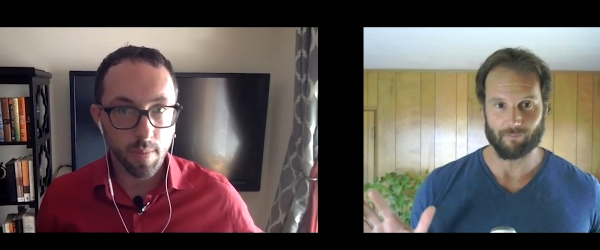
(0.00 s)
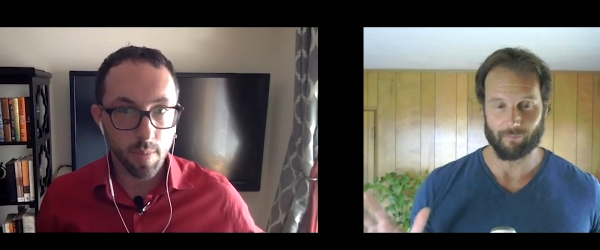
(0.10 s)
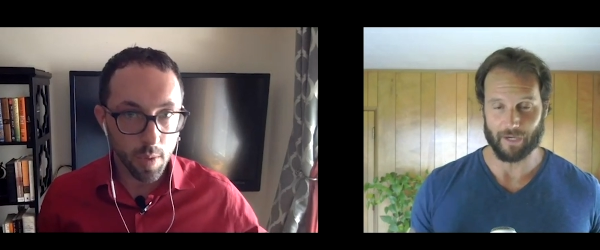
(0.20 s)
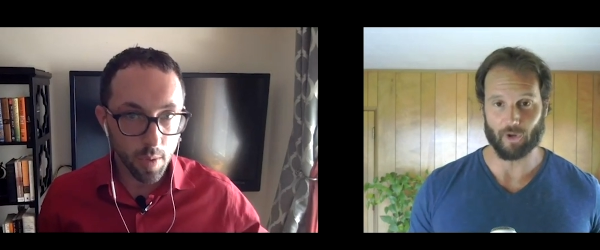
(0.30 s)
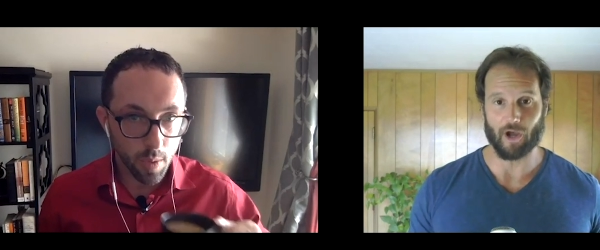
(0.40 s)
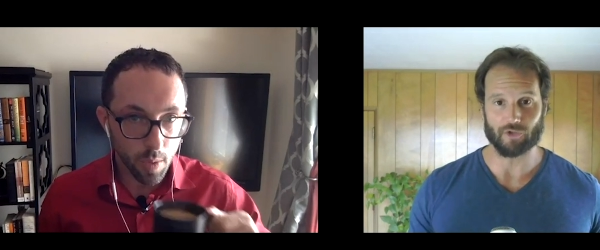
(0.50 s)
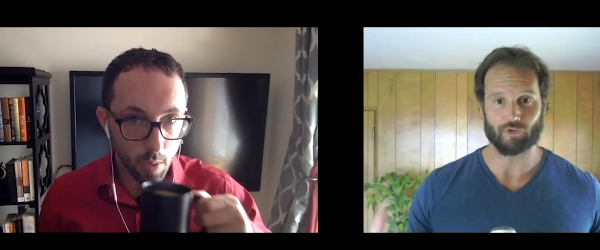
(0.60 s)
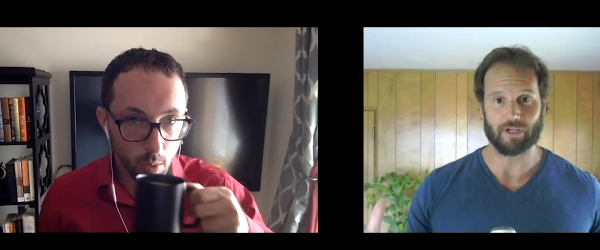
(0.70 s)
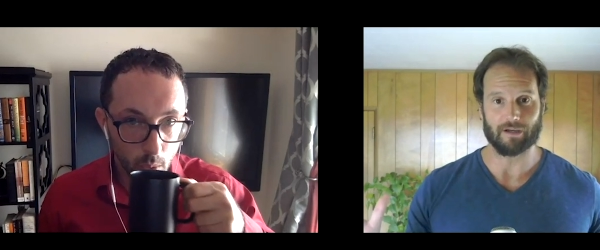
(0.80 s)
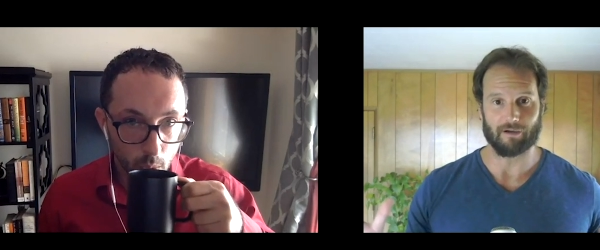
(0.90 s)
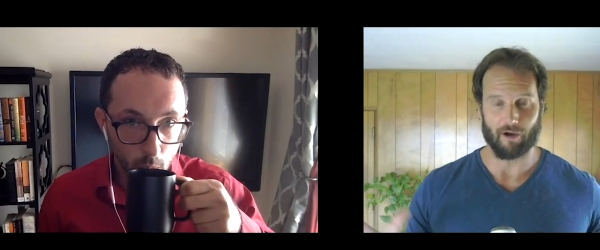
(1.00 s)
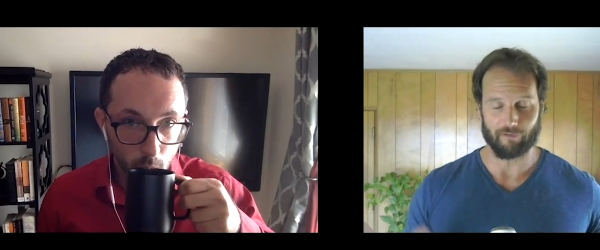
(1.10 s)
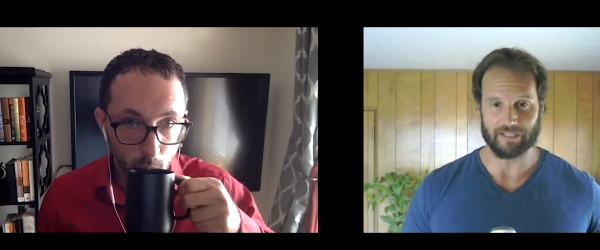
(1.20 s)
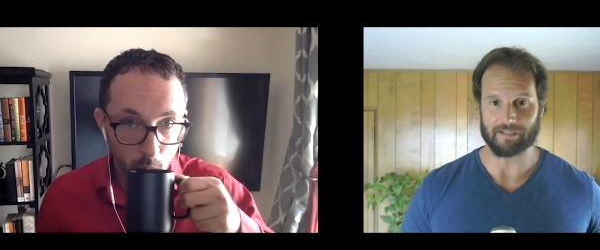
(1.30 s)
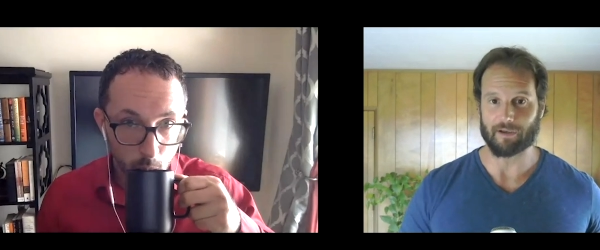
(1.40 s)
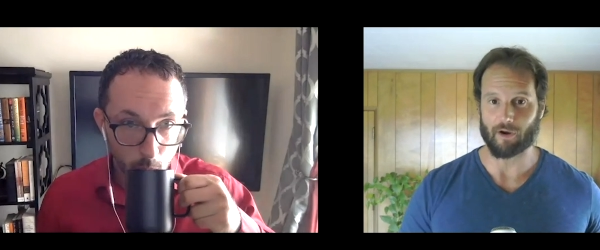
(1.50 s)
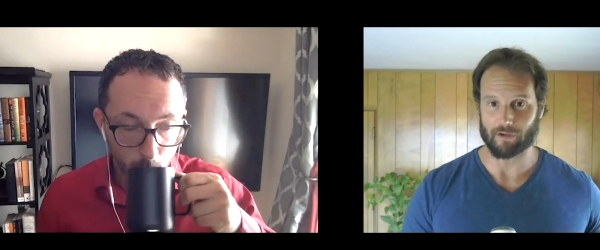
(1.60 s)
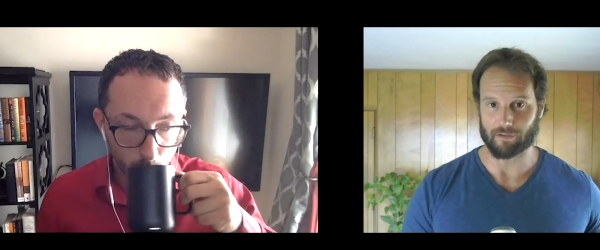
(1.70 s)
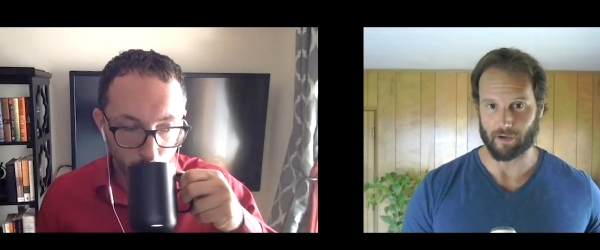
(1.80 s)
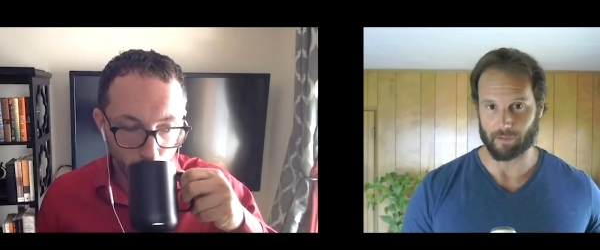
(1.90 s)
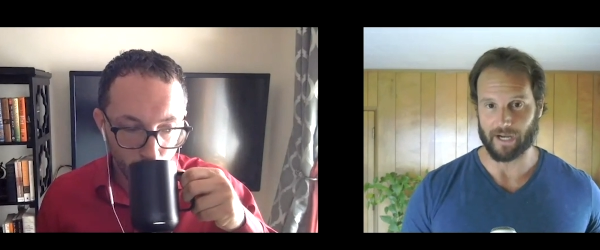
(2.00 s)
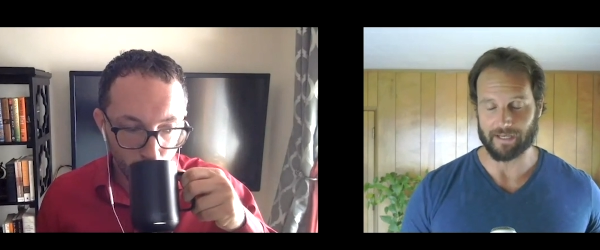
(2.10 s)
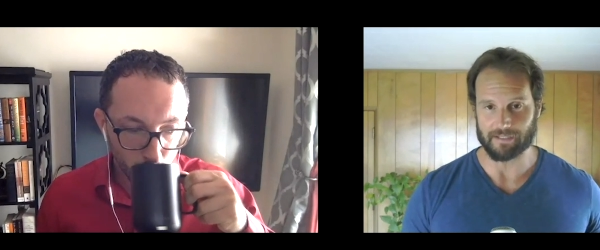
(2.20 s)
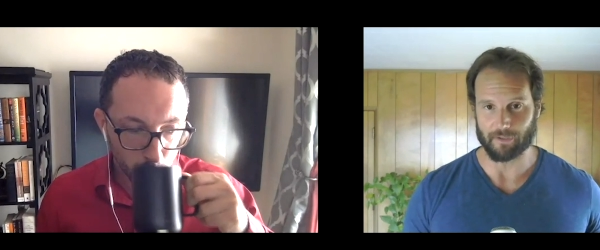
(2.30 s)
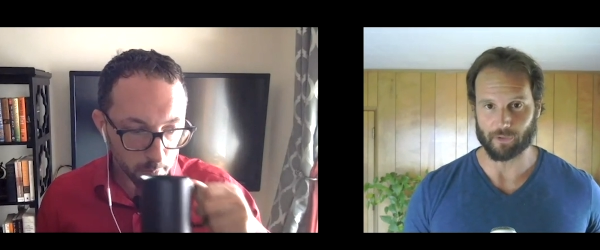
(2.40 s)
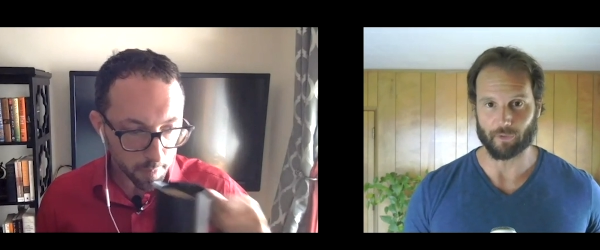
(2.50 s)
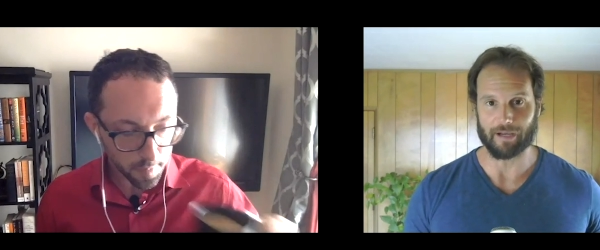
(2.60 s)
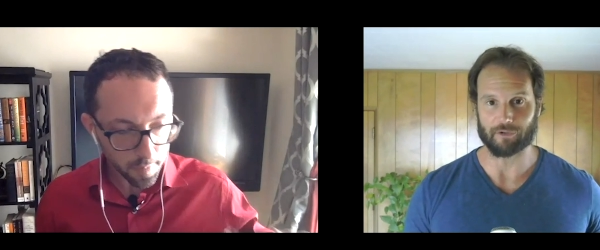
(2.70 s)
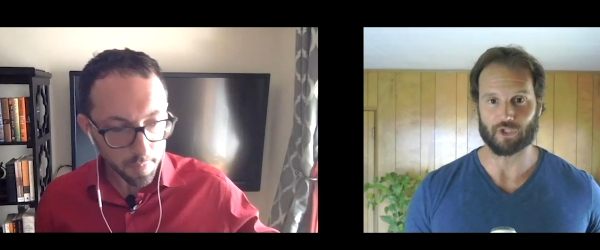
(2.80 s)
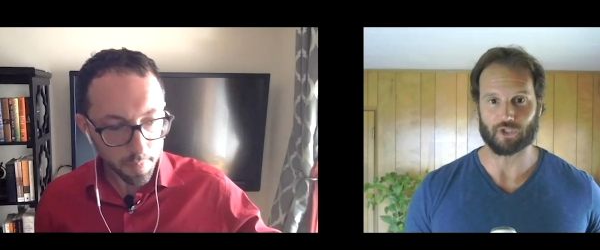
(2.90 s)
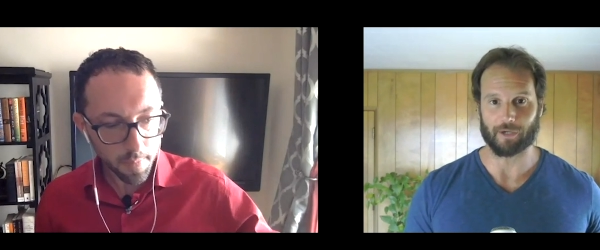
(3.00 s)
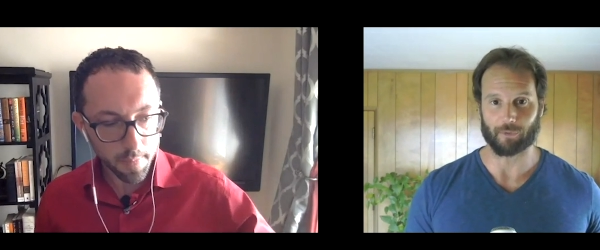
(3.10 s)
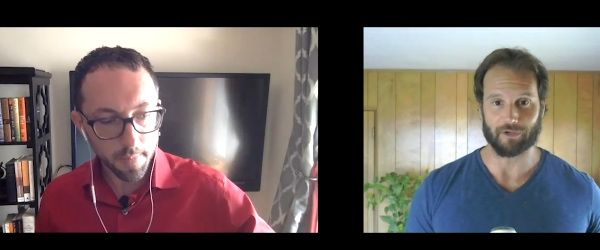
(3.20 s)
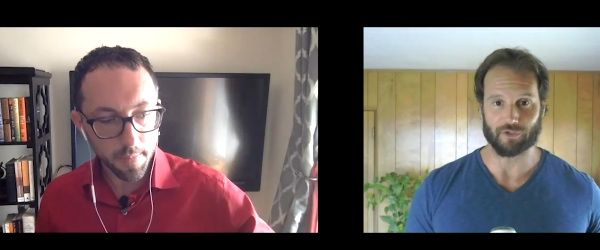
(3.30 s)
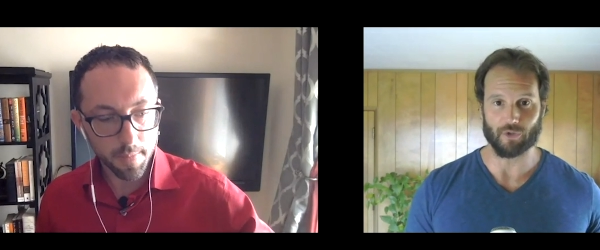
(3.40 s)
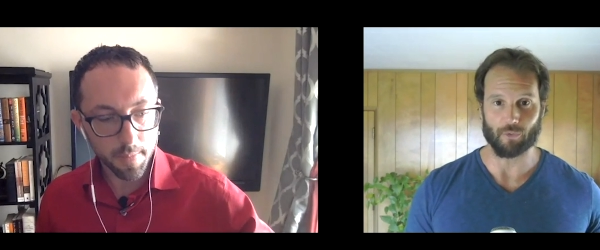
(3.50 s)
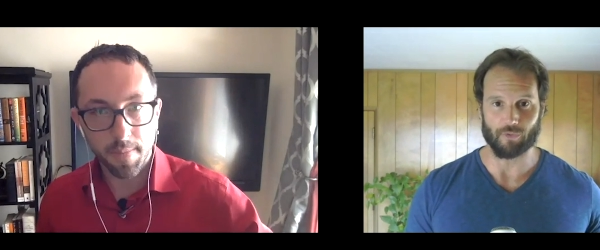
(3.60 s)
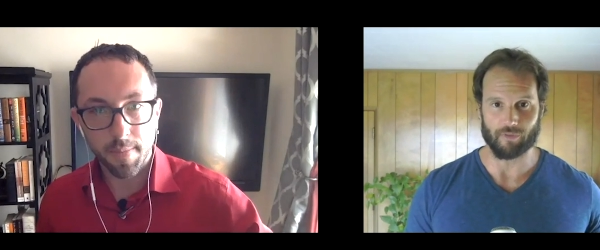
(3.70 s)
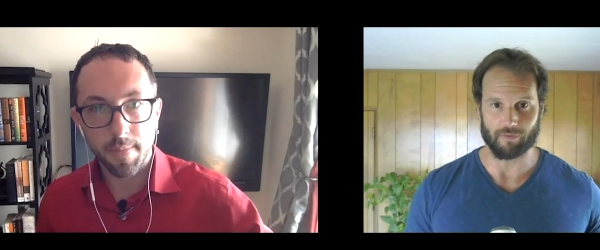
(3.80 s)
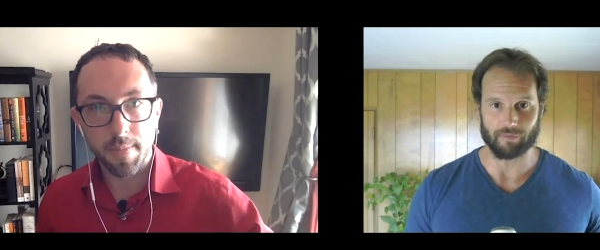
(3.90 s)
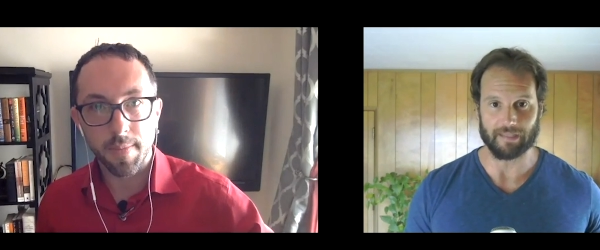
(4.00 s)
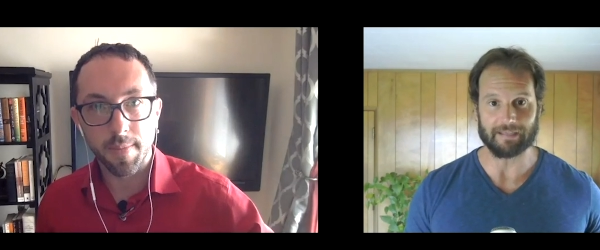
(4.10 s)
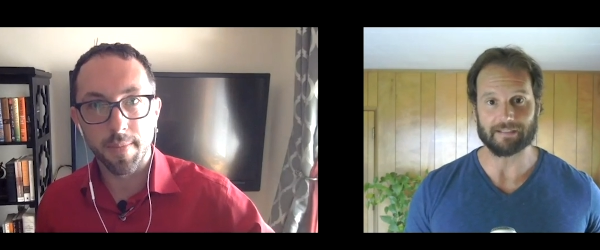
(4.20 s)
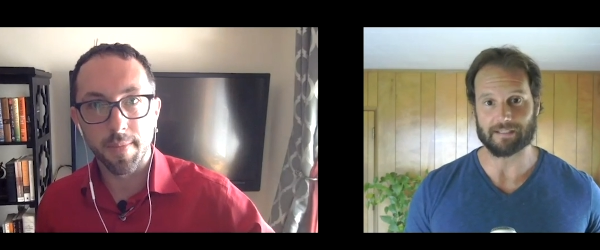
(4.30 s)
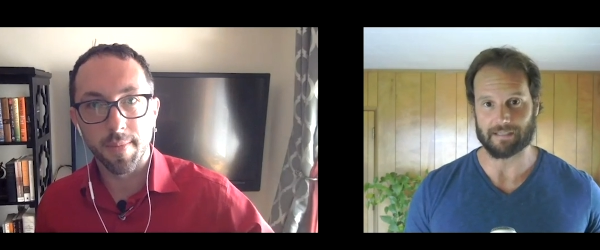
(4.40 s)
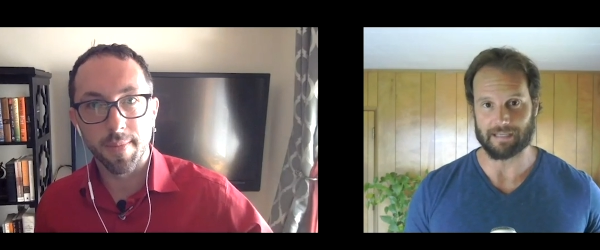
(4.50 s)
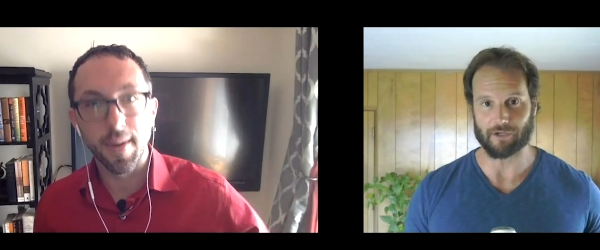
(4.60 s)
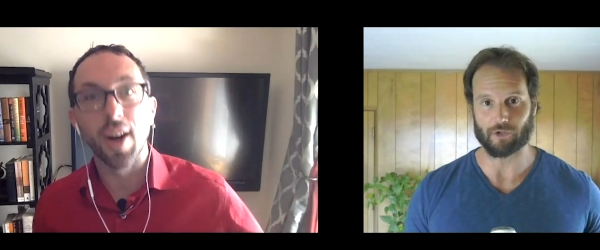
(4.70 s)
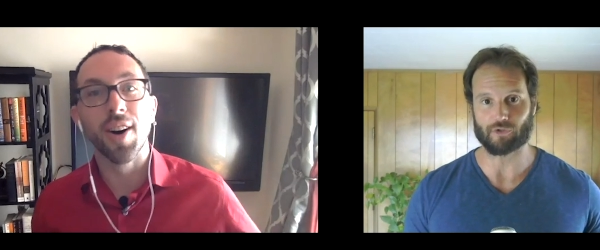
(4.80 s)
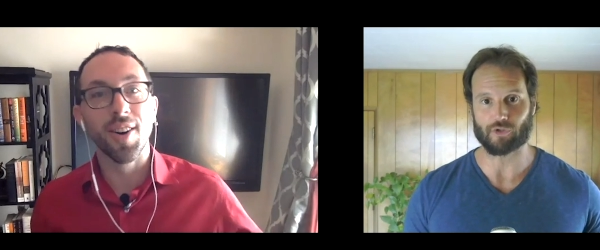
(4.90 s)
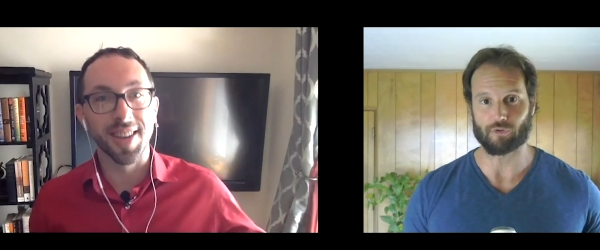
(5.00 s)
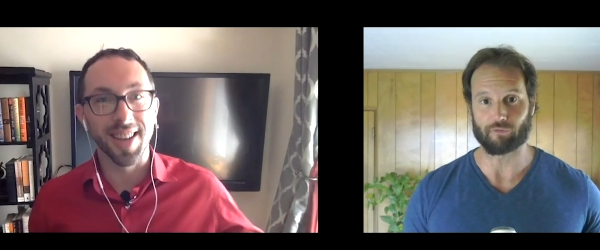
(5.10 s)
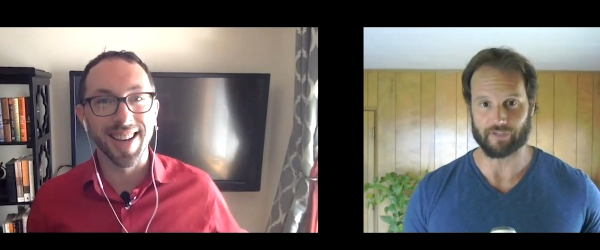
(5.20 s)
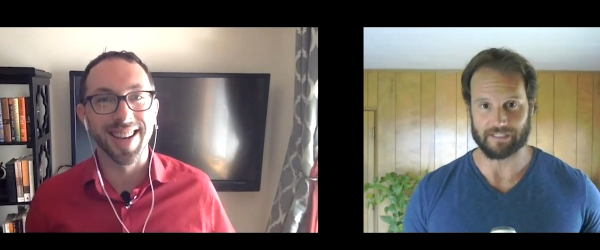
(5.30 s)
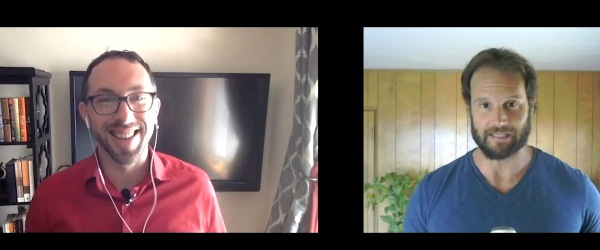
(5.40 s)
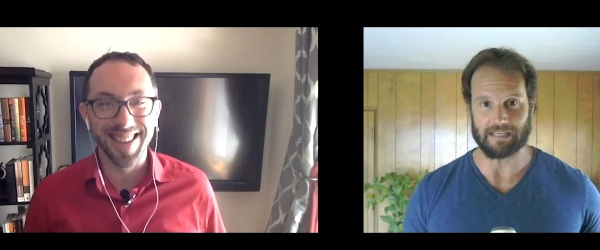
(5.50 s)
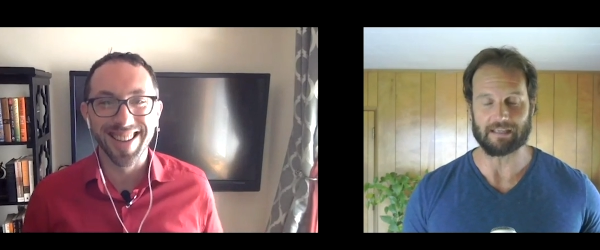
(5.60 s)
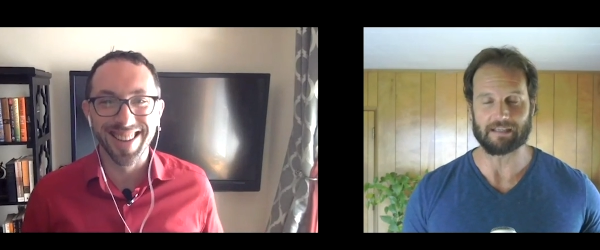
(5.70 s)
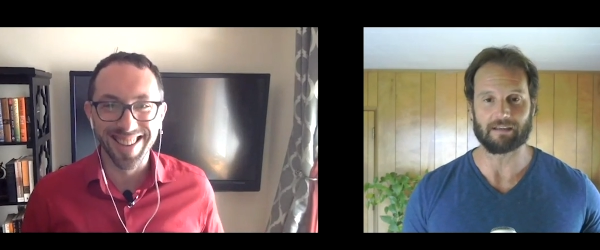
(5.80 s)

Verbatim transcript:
Speaker 1: mitochondria obviously are our body cellular energy generator so the links oh, here oh, yeah.